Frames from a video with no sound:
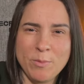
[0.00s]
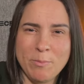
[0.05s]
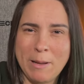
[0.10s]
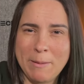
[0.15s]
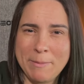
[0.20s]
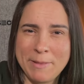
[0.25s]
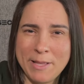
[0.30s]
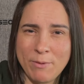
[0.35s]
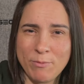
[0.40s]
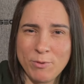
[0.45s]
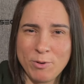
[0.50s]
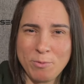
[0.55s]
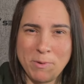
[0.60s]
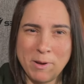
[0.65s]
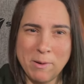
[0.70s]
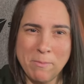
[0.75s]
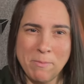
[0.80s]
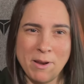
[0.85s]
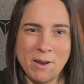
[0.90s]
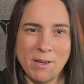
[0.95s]
Maybe that would have
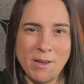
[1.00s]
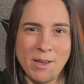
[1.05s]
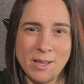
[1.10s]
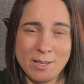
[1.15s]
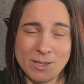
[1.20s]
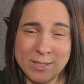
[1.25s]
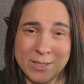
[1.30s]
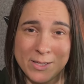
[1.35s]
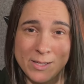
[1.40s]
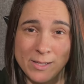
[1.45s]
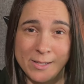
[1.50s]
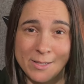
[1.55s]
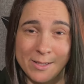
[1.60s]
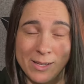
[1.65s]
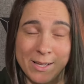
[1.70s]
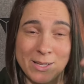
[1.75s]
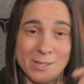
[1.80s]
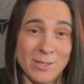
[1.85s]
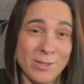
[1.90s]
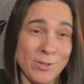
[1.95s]
been a better, as
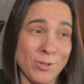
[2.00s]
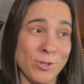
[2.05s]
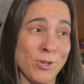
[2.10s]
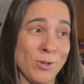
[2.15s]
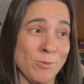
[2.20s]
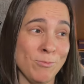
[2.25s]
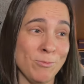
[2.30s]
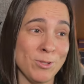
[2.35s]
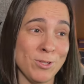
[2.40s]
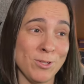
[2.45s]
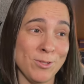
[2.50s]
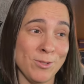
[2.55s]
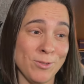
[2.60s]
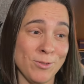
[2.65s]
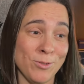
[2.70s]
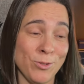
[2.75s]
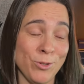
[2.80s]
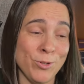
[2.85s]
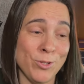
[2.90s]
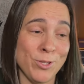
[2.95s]
the term was
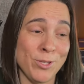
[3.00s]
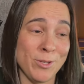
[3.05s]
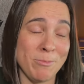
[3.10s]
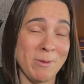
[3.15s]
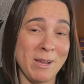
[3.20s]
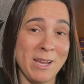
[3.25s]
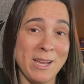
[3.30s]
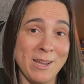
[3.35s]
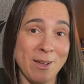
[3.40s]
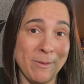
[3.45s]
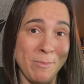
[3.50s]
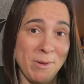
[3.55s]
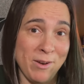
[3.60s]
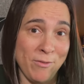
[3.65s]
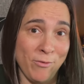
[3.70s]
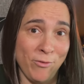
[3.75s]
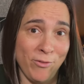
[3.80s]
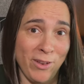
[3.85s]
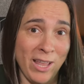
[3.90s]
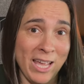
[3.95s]
used to me, a better
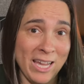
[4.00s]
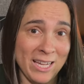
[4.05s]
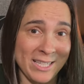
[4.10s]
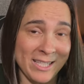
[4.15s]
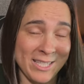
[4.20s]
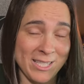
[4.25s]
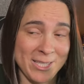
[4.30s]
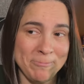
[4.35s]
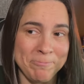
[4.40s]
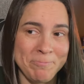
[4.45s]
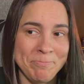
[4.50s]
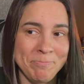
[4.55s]
flex,